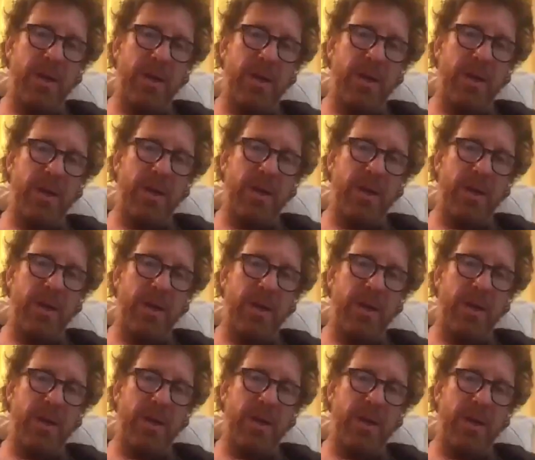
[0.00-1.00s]
I mean,
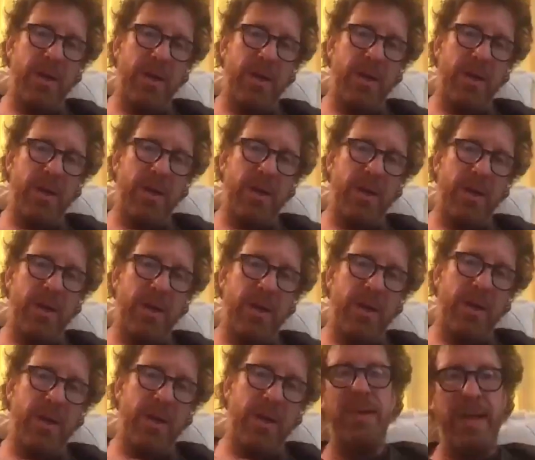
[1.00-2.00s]
there's
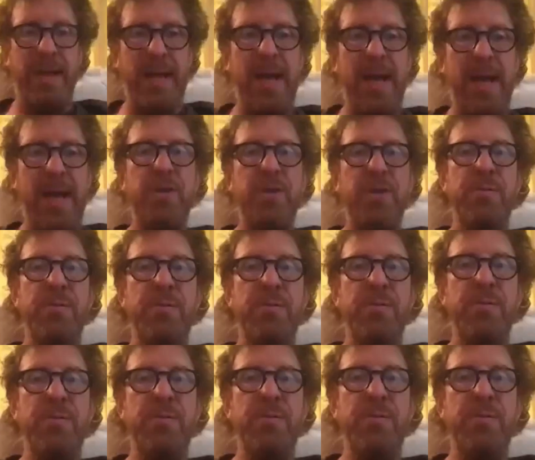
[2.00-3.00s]
much more active
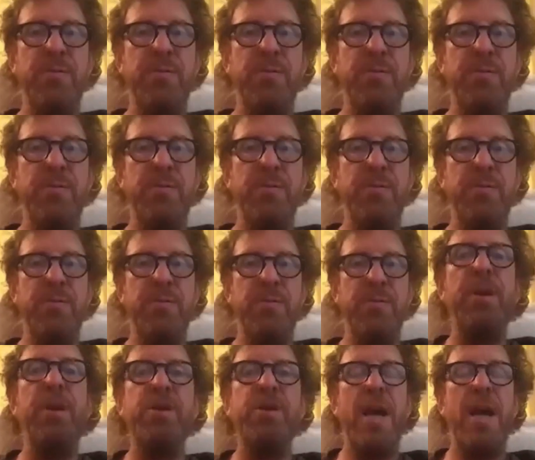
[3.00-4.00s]
engagement in that and an
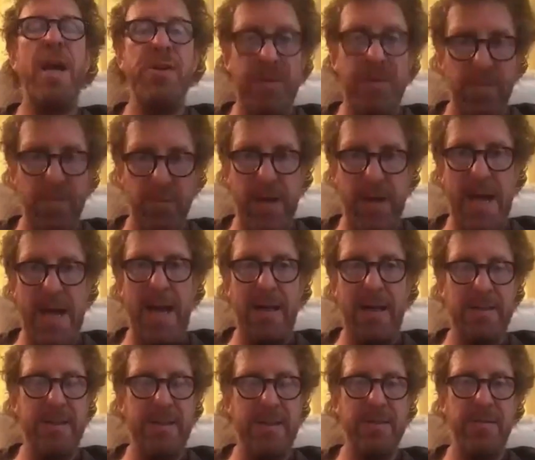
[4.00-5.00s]
appreciation of the
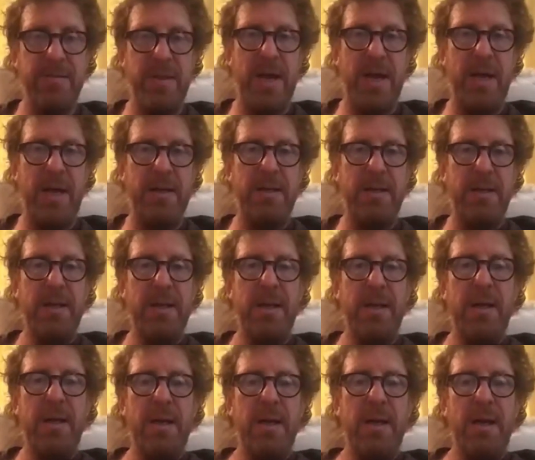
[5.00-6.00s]
realities of that.
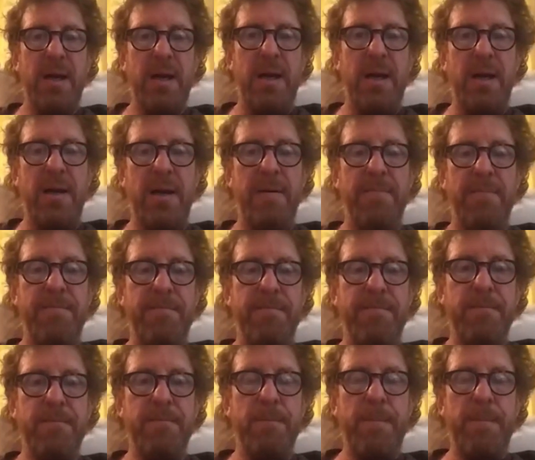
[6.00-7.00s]
And
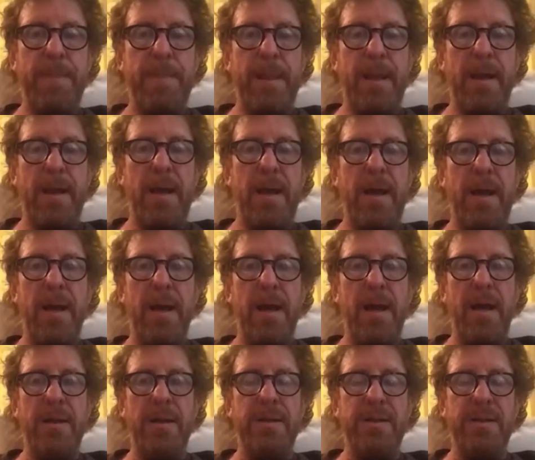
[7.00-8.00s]

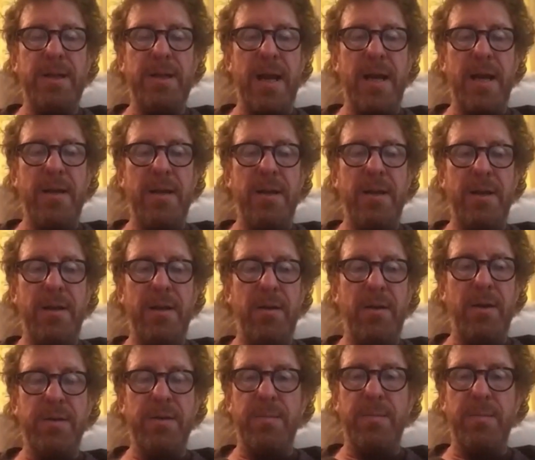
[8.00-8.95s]
I understand that there are some,